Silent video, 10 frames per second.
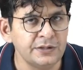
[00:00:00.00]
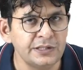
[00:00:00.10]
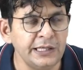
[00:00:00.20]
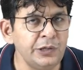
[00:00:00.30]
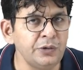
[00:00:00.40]

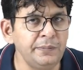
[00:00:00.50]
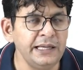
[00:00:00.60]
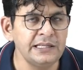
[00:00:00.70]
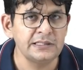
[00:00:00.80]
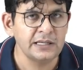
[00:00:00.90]

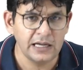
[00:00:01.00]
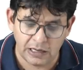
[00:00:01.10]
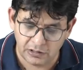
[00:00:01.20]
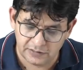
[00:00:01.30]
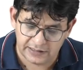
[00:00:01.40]
C2B is
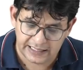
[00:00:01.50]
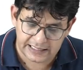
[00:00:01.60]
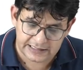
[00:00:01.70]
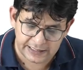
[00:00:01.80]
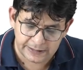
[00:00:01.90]
out of the
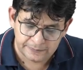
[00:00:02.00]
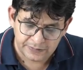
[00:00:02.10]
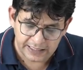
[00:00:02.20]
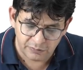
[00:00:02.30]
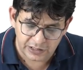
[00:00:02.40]
cascade,
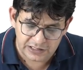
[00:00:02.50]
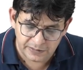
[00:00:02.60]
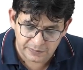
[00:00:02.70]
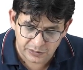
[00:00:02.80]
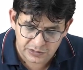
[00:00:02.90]
and what is
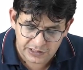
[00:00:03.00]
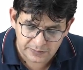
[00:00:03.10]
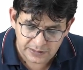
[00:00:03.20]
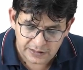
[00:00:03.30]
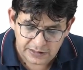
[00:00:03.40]
being produced up?